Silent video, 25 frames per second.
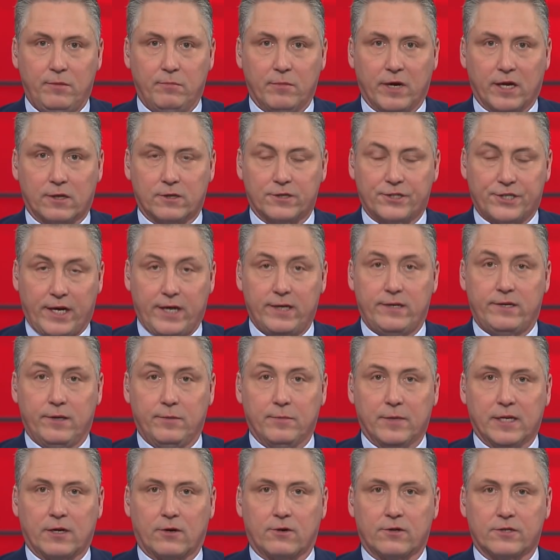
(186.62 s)
Miller.
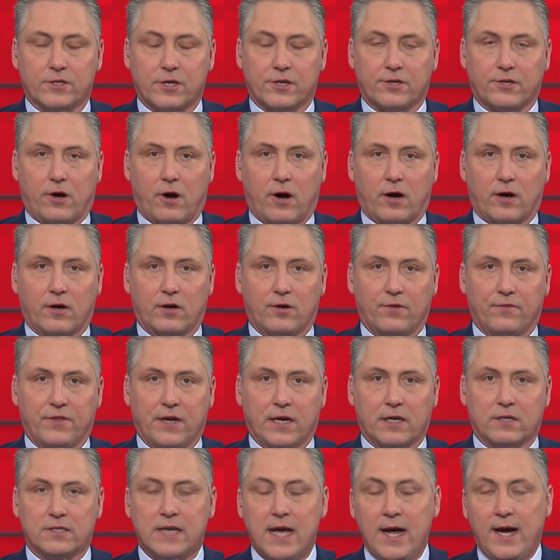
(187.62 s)
JT Miller is a target of
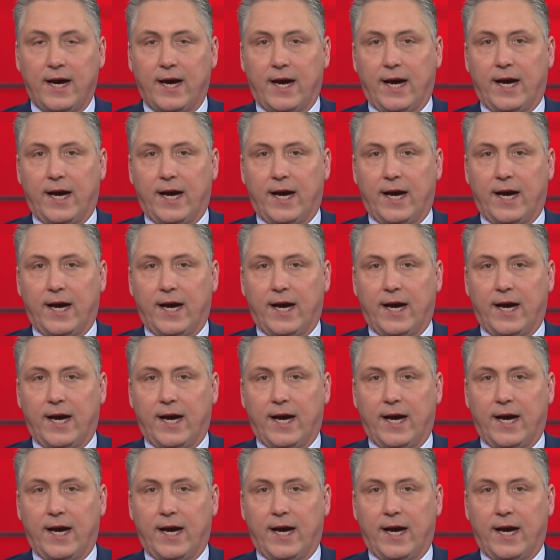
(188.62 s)
theirs,